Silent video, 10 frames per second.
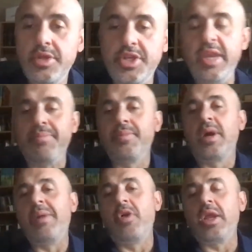Sheep,
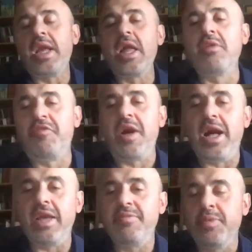I'm on a count of
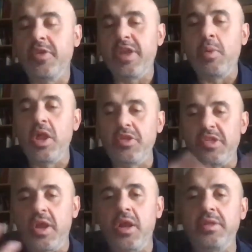five because I want to
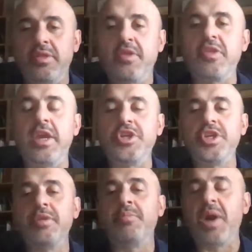start the
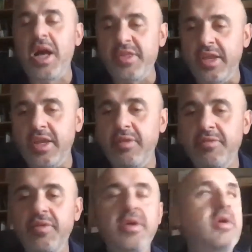session
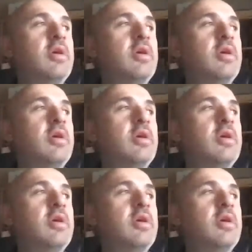positive.